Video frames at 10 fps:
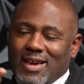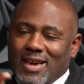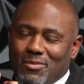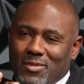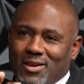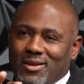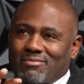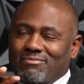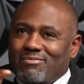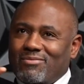
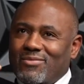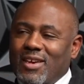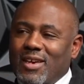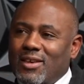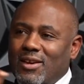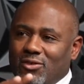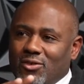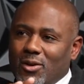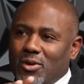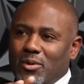Gaming 10 years
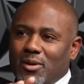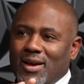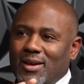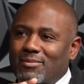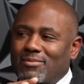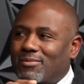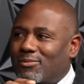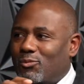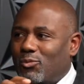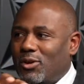ago, we'd have been like,
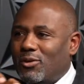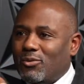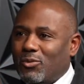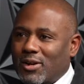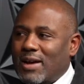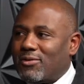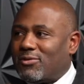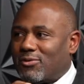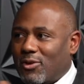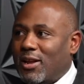we're not
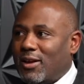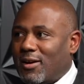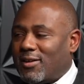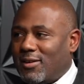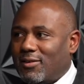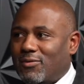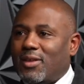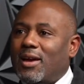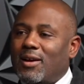training our kids for that.